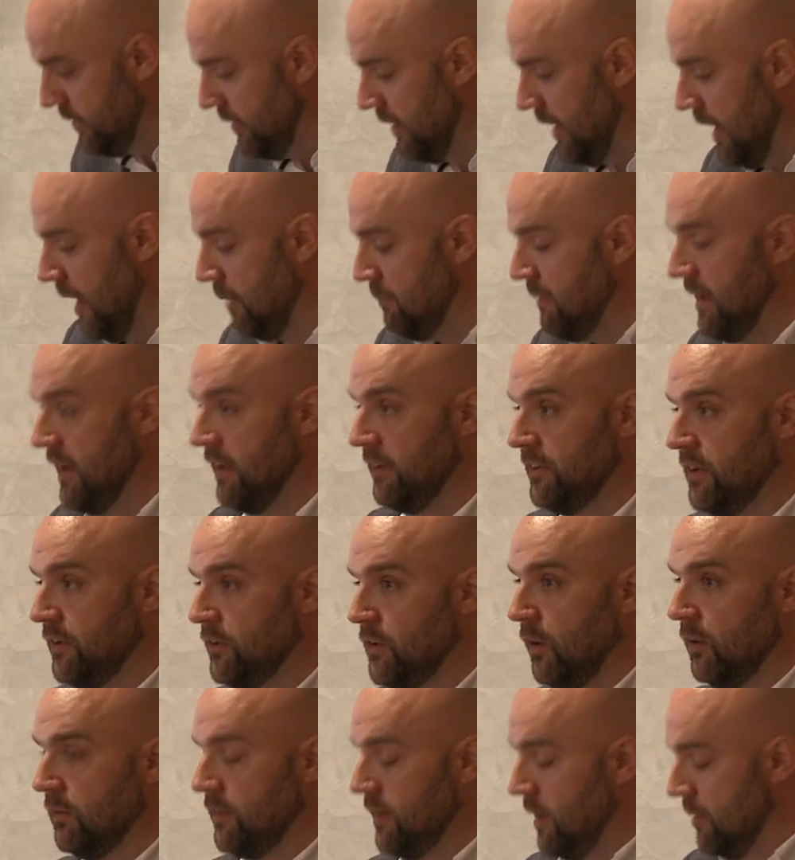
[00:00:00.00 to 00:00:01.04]
to, I'm here to
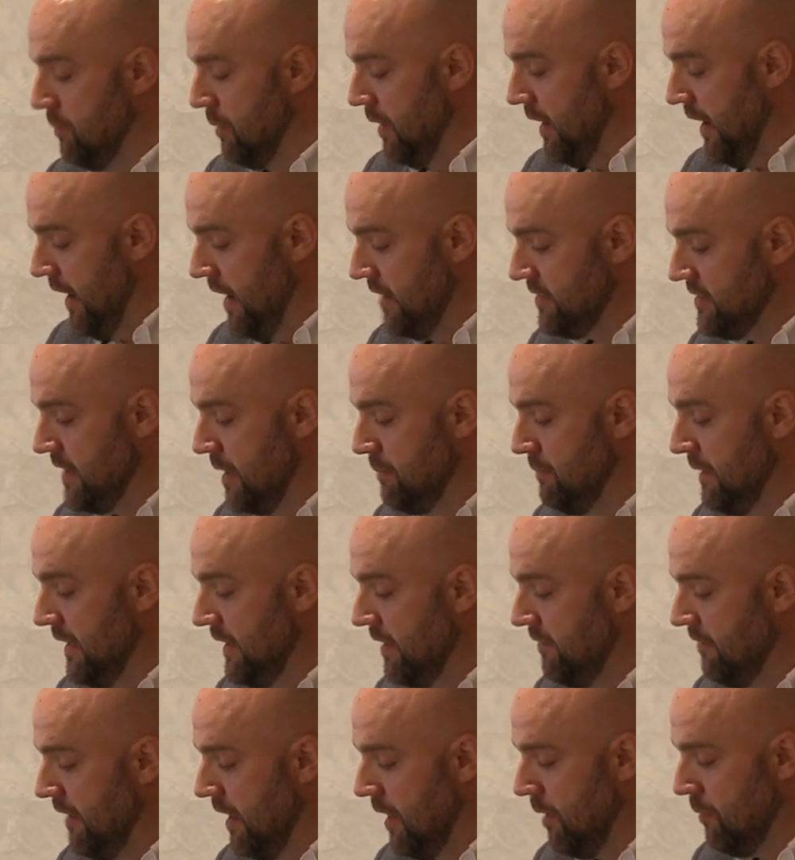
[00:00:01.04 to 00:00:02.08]
talk to you about SME
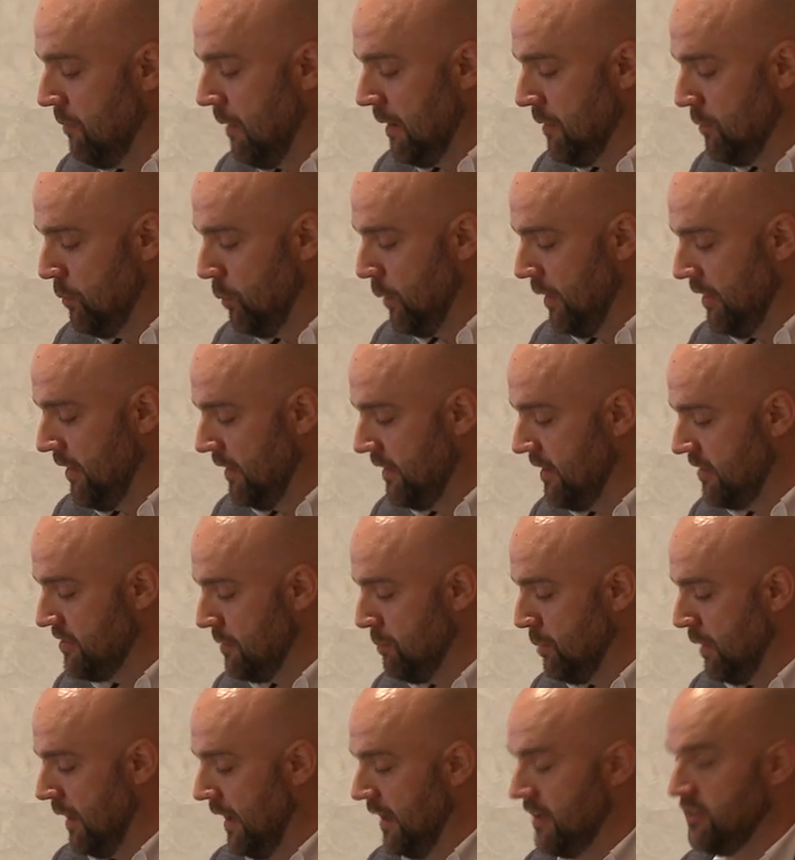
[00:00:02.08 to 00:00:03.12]
development within the
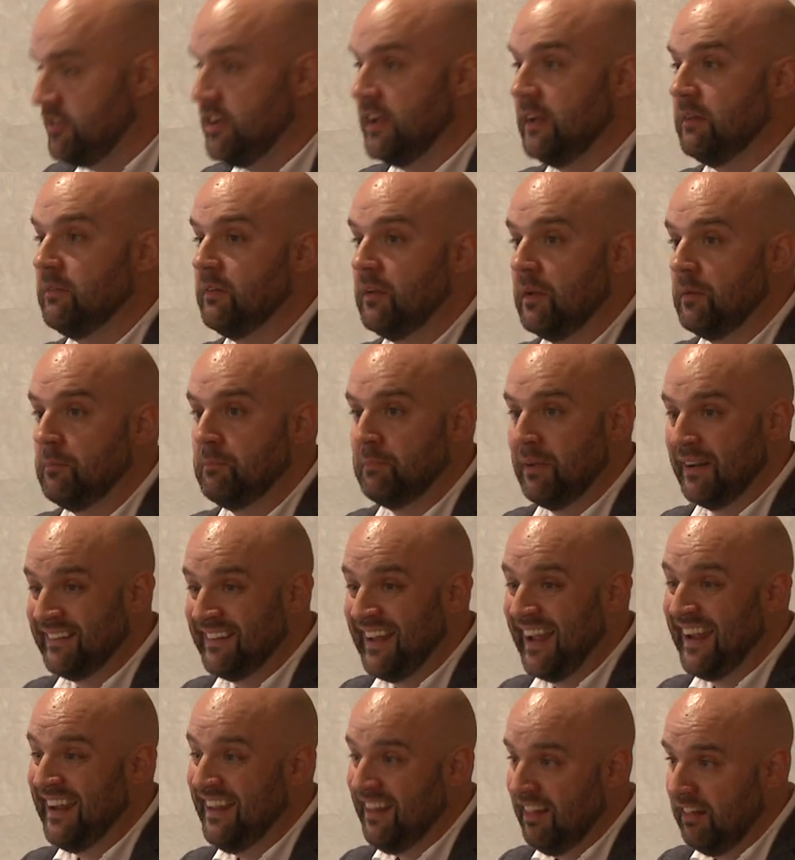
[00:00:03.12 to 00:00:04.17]
supply chain,
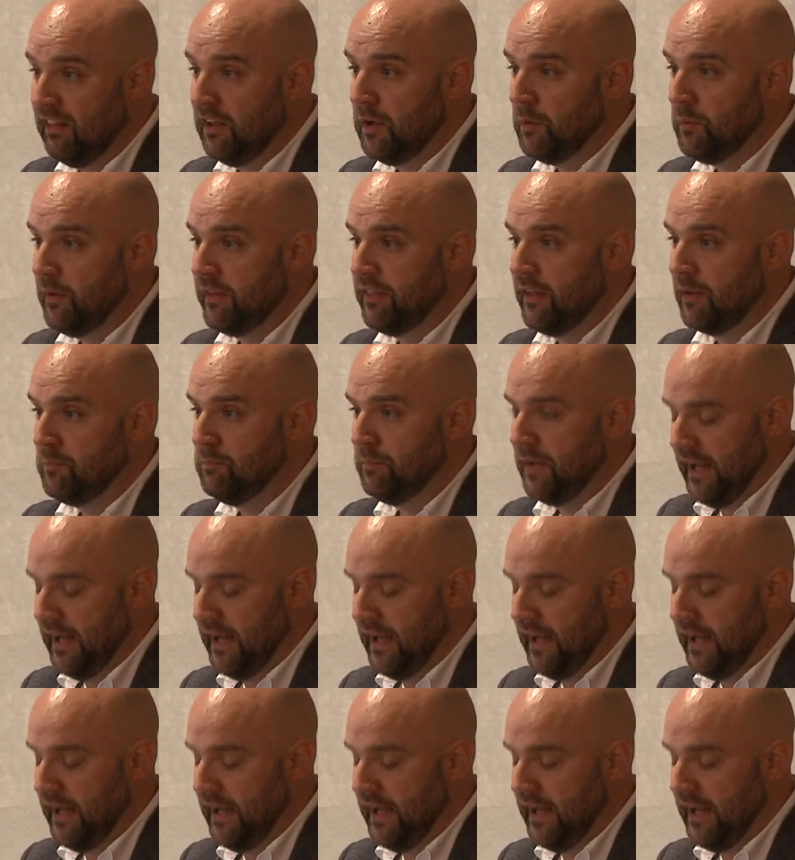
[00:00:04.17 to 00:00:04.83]
particularly within